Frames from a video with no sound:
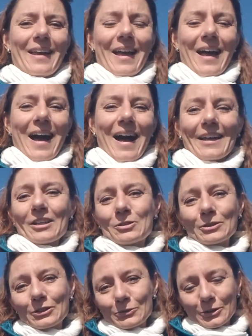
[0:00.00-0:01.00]
I
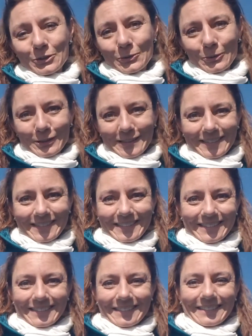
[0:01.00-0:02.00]
could not record
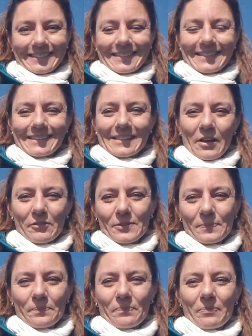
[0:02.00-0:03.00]
the key
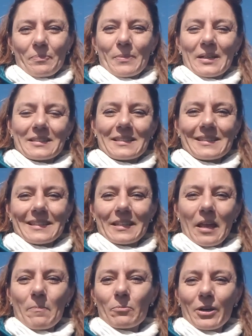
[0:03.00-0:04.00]
7, but instead
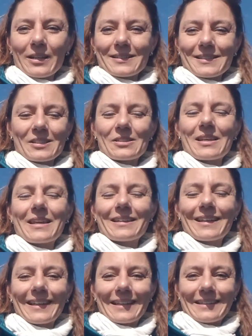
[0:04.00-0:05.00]
I practiced
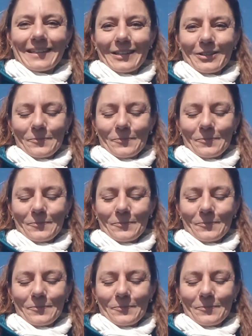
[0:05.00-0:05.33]
another key.